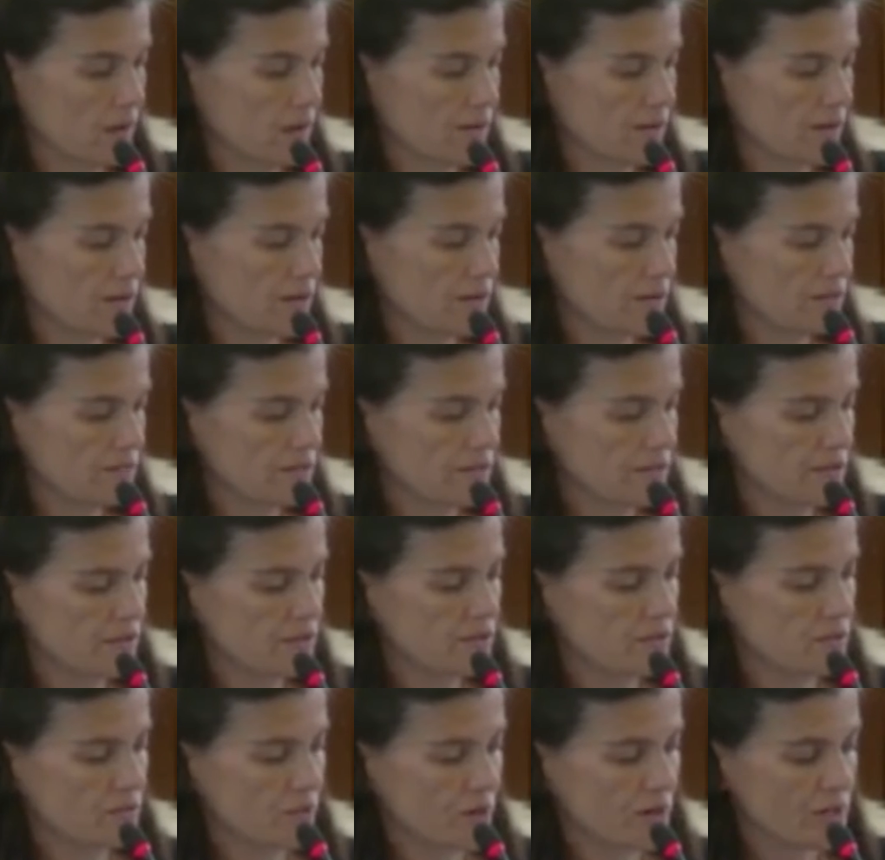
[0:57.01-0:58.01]
Dr.
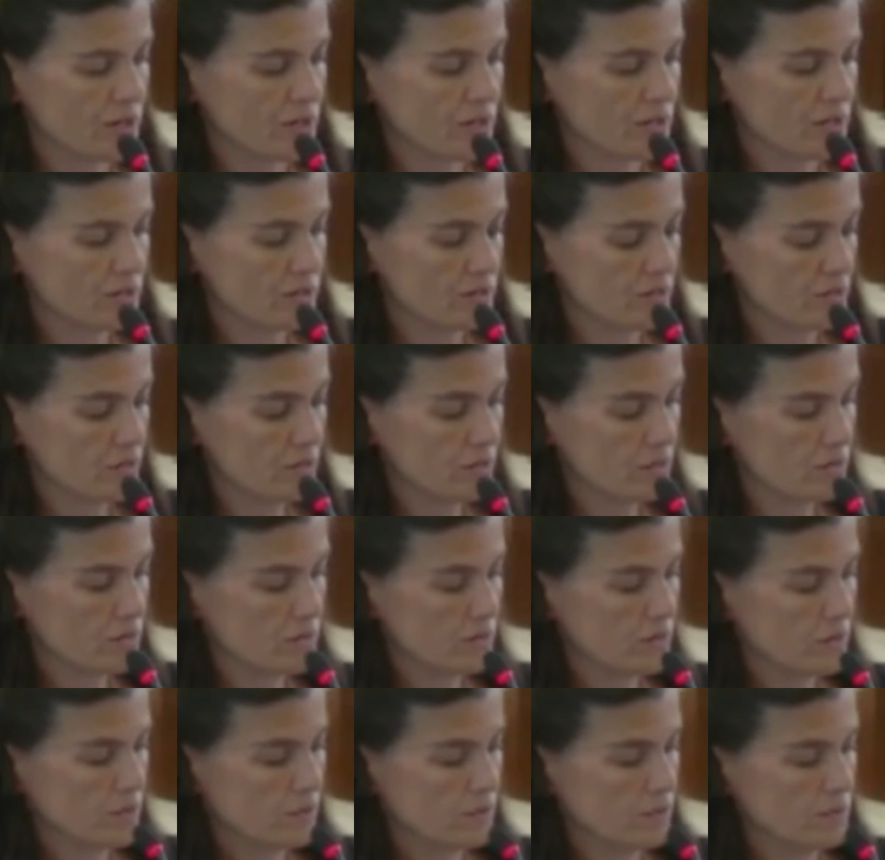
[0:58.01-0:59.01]
Vince Duenas, who,
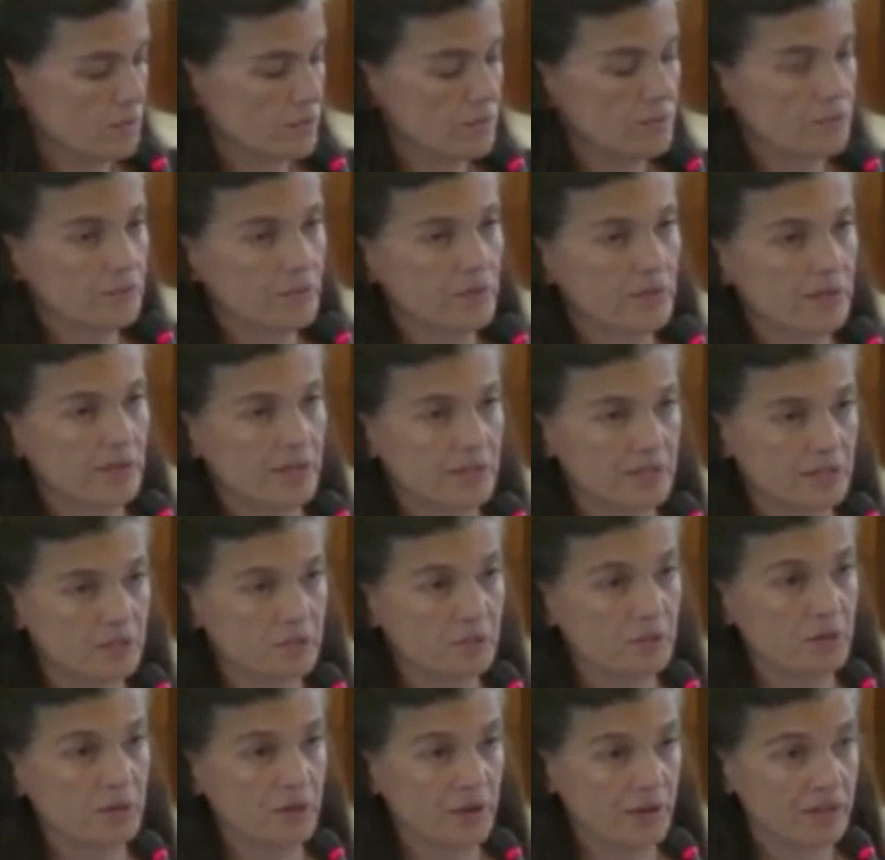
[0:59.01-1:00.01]
who really has
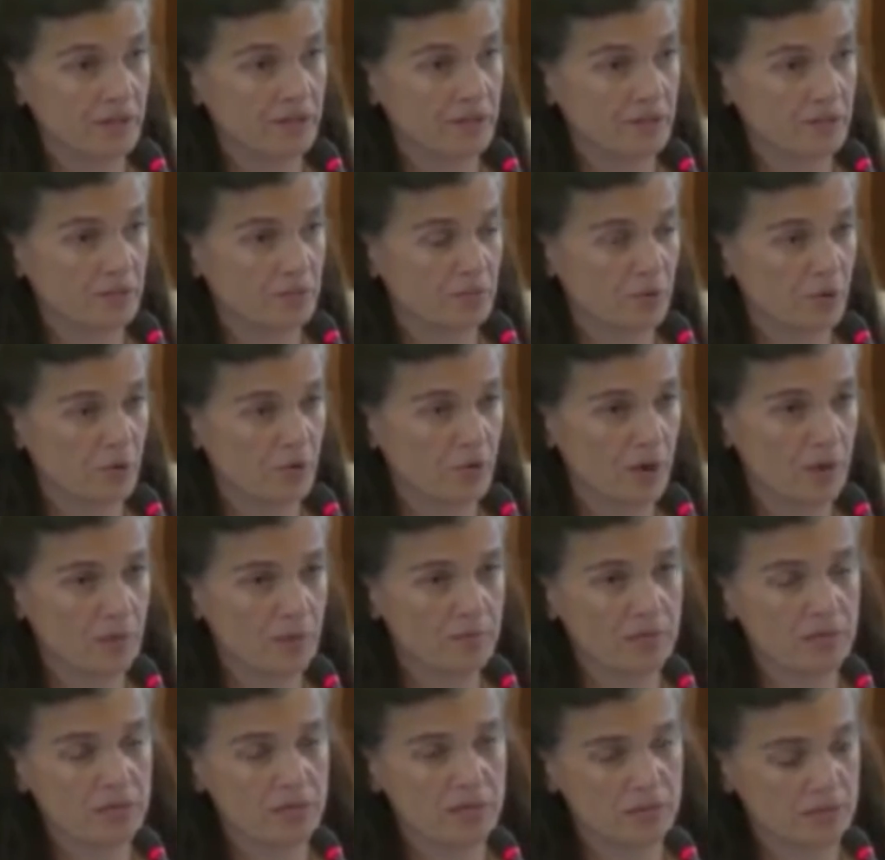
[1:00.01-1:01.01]
spearheaded this program,
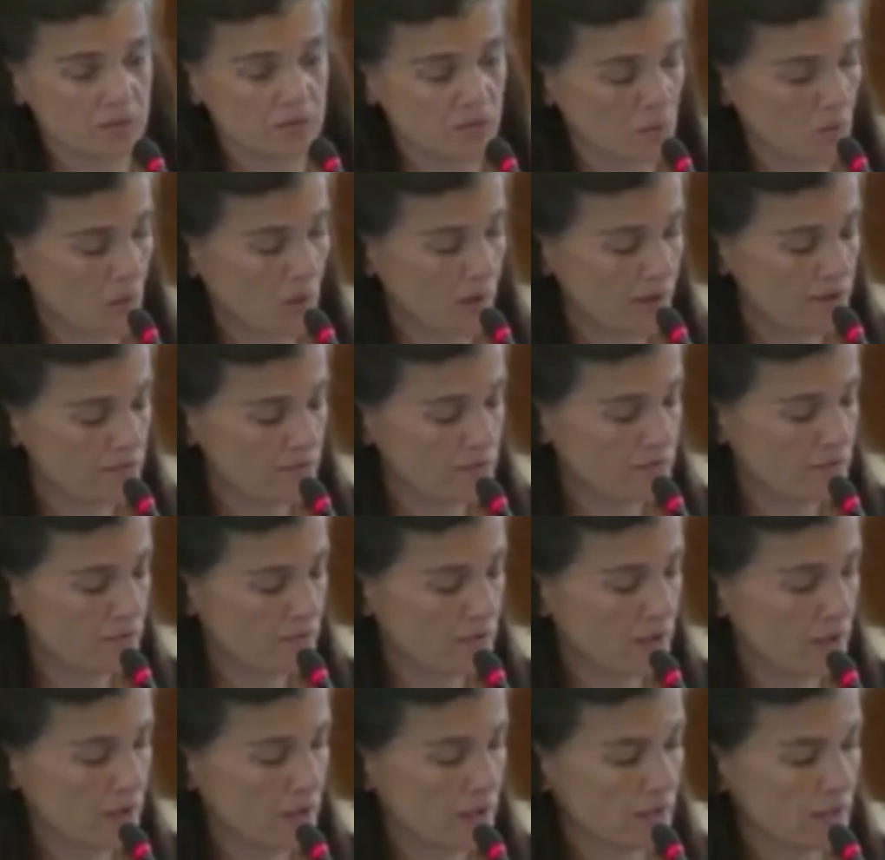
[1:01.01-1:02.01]
he and his wife,
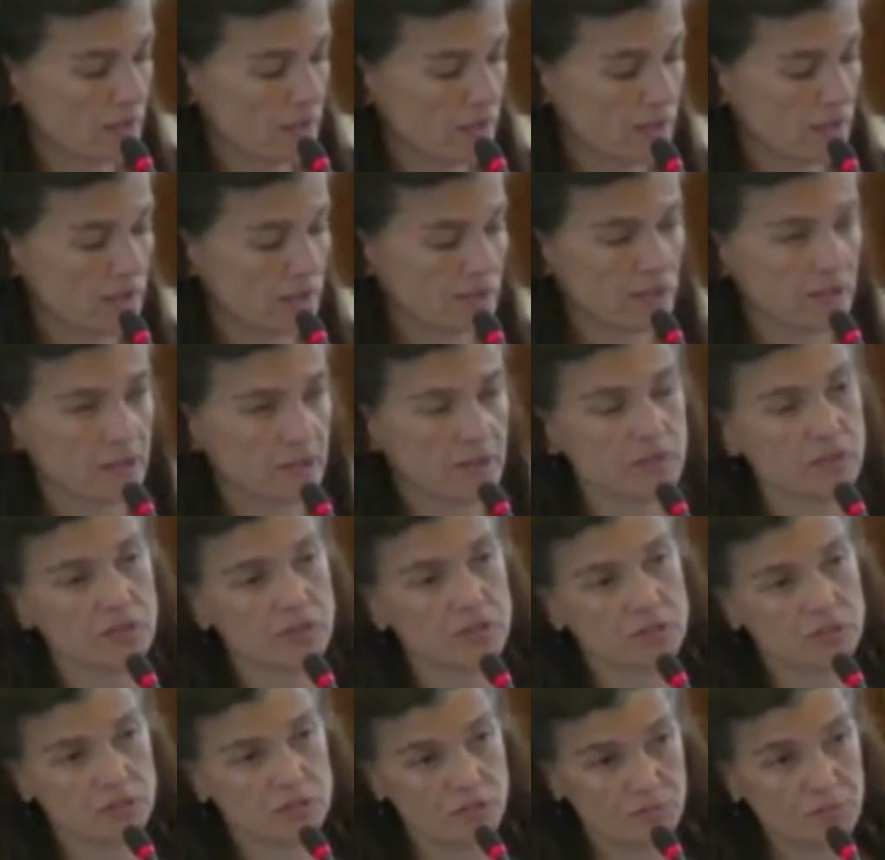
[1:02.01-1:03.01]
uh, and the
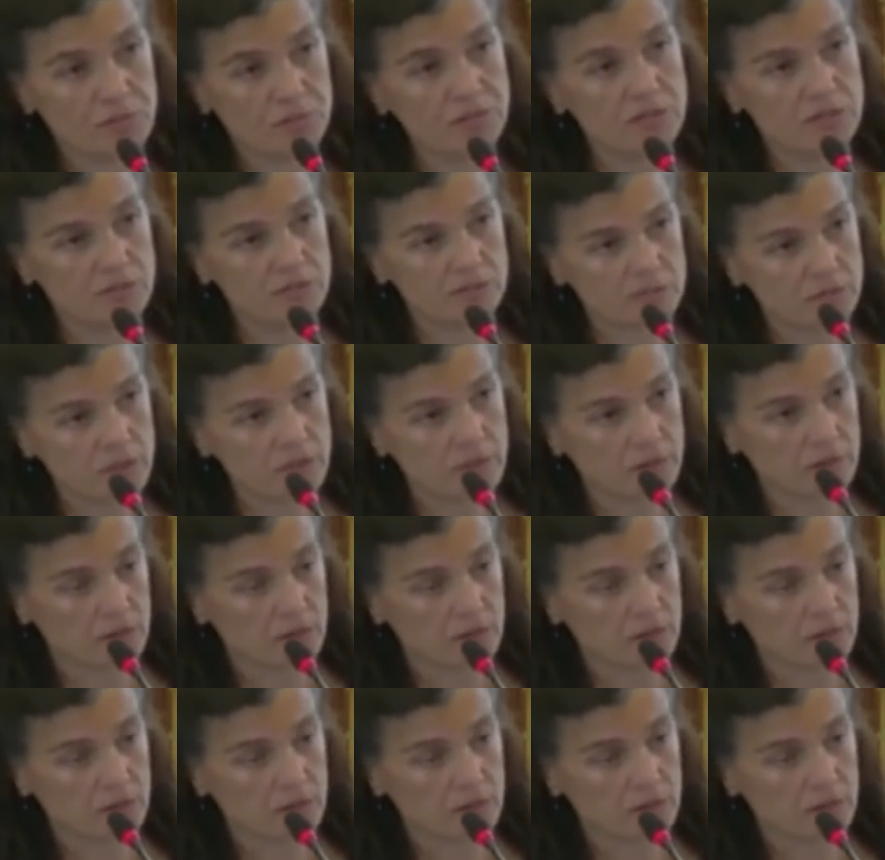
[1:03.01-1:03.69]
Hunter Speaks uh,